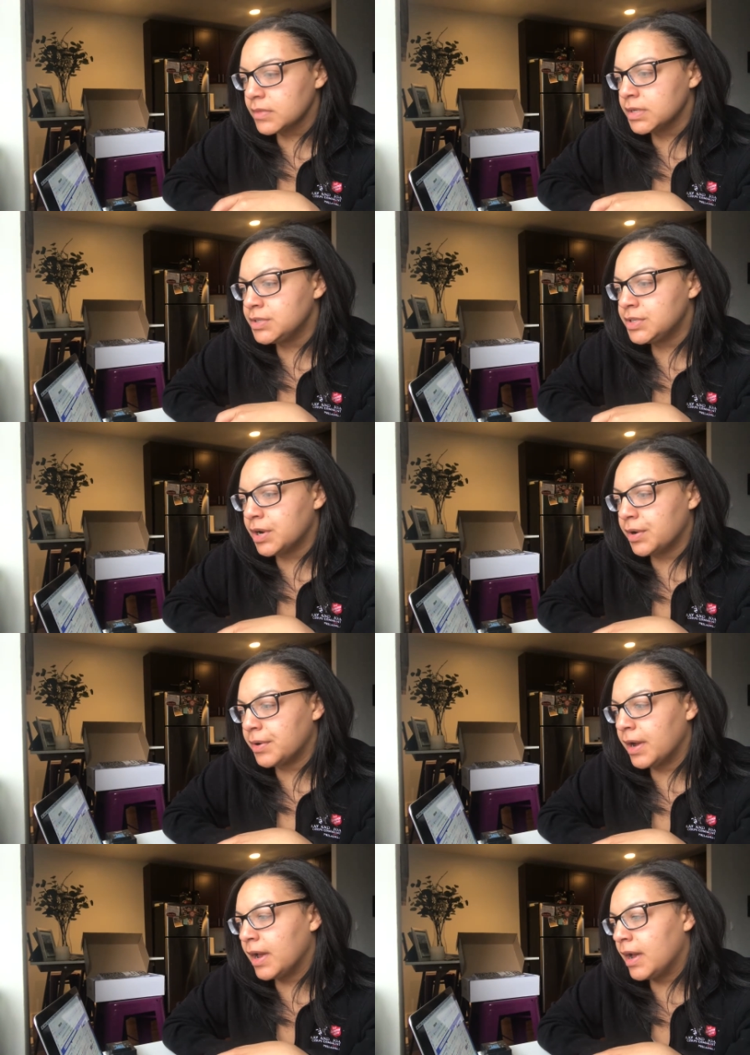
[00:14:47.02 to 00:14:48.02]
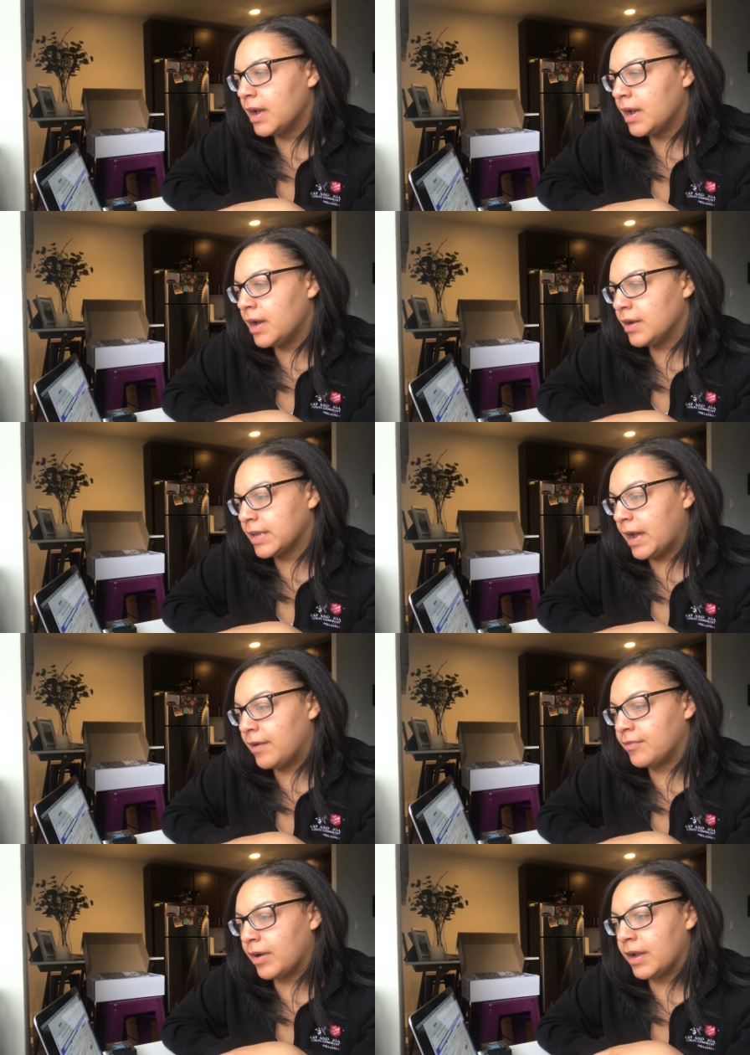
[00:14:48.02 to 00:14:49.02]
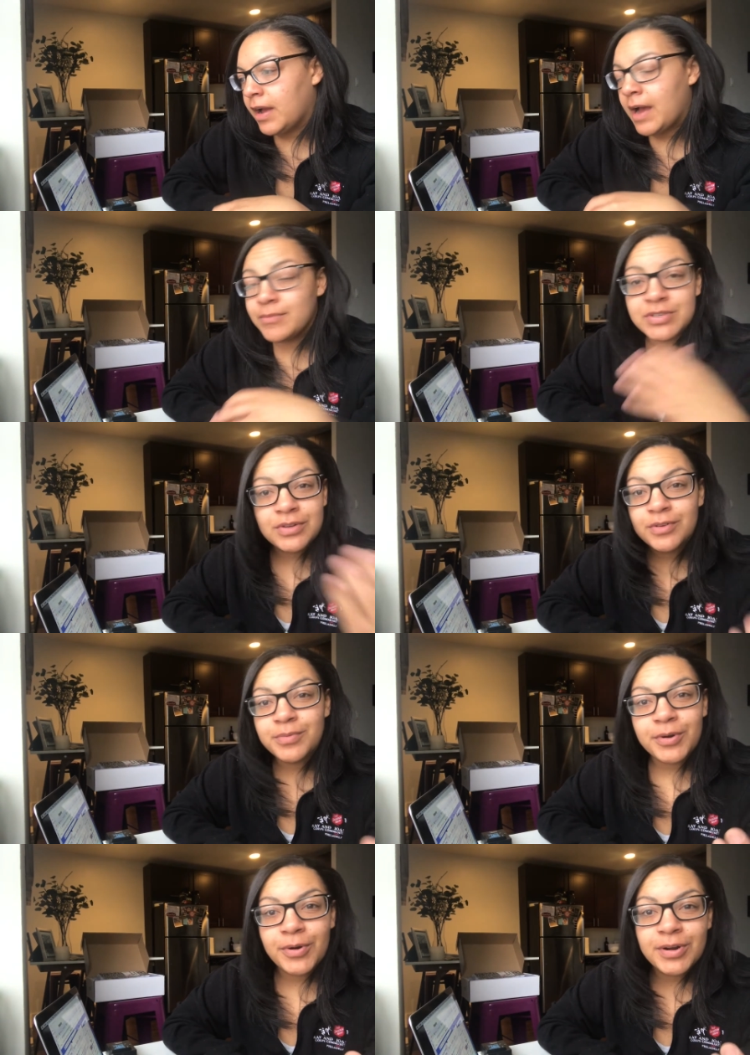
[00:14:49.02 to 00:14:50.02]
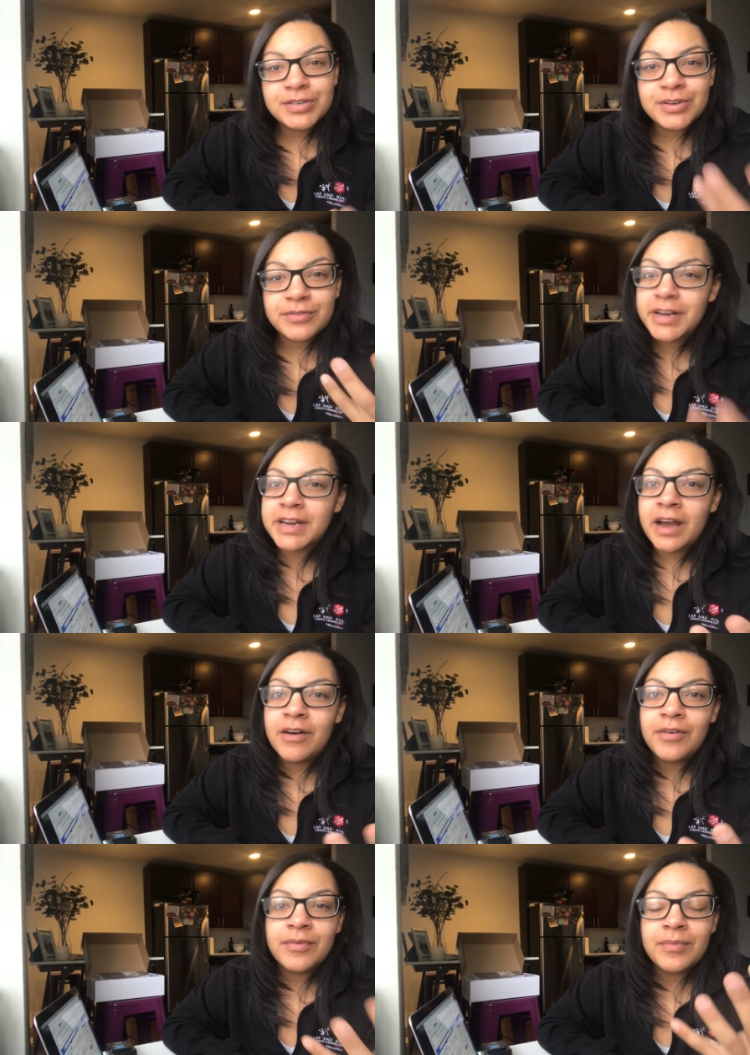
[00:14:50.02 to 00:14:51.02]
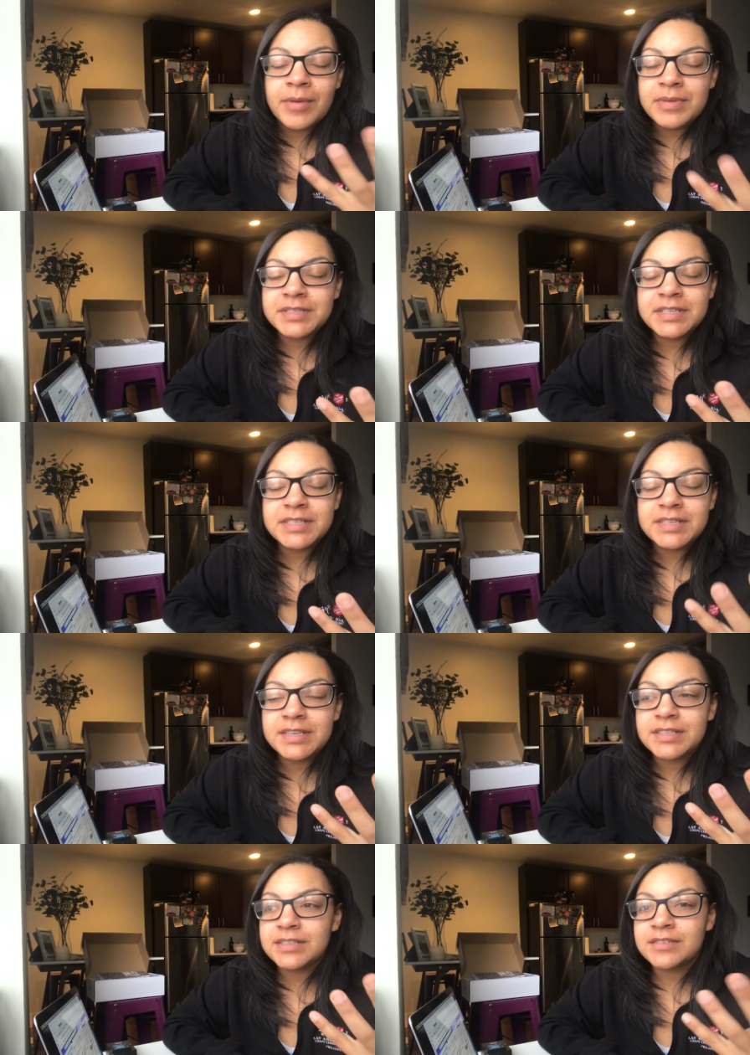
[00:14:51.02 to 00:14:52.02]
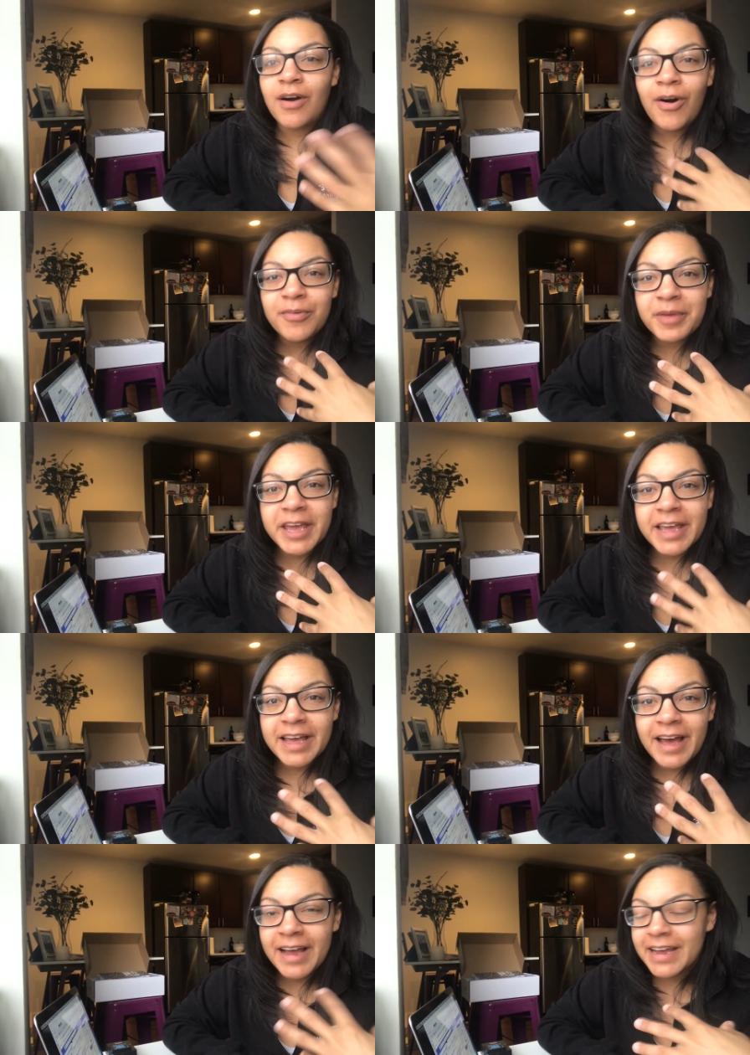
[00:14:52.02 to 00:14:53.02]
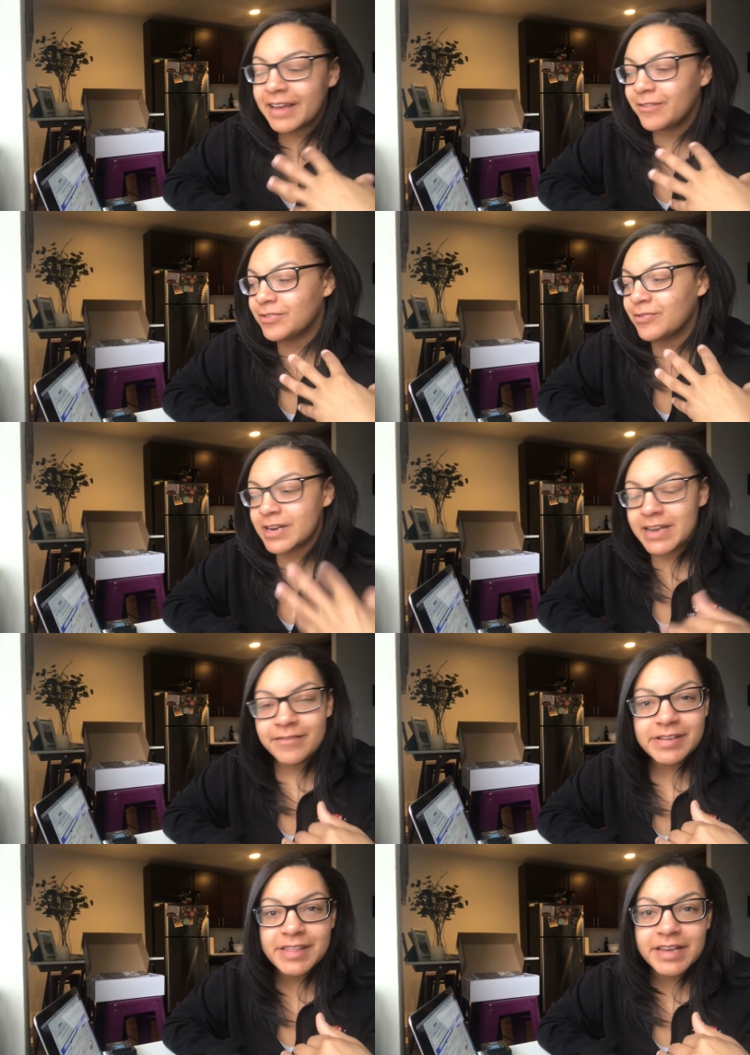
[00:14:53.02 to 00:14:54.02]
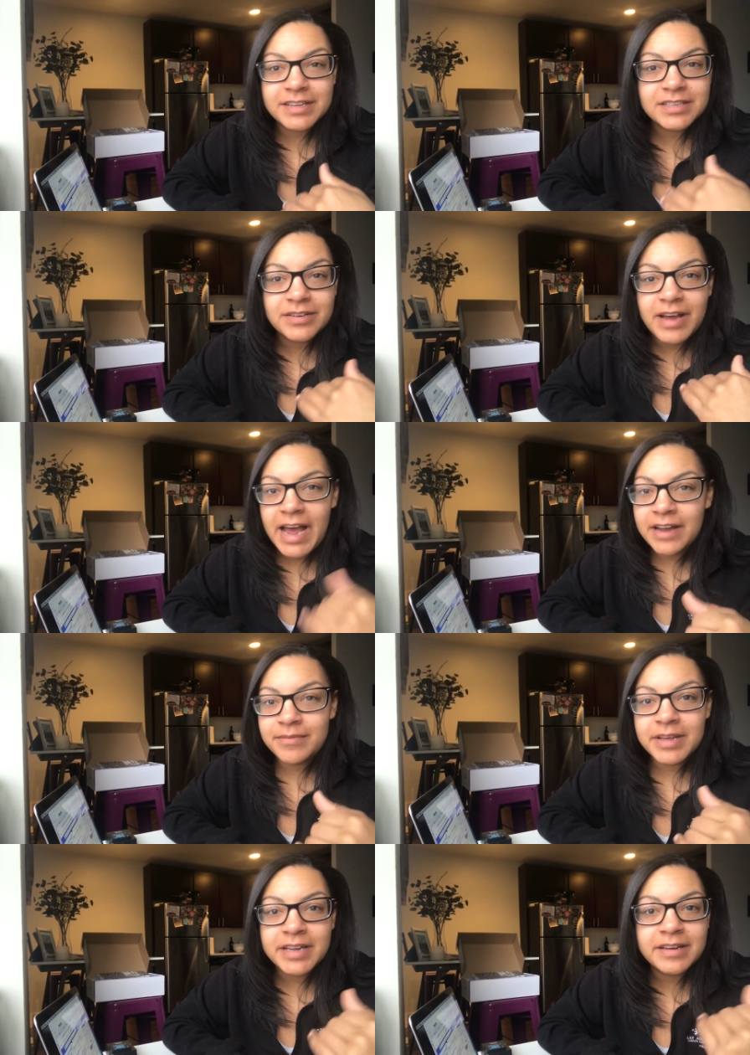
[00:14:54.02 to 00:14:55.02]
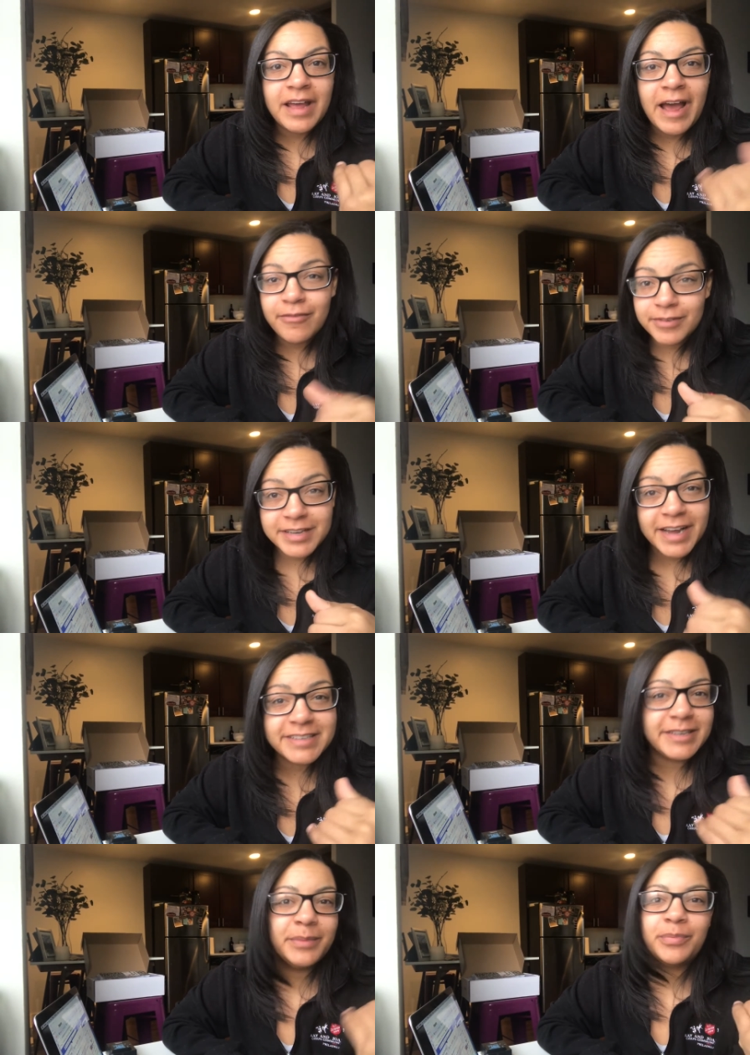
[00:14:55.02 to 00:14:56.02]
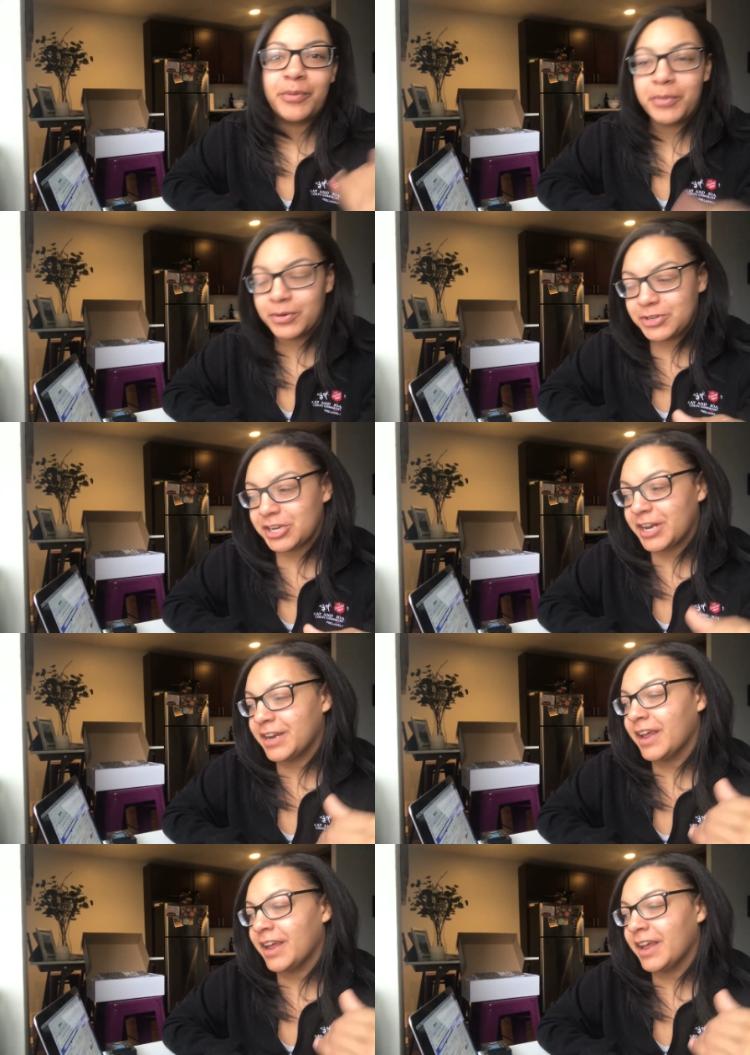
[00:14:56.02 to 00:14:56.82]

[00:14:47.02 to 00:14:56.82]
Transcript: So yeah, right, I'm a solopreneur, so right now my business is all me. I run everything, so admin, advertising, promotion,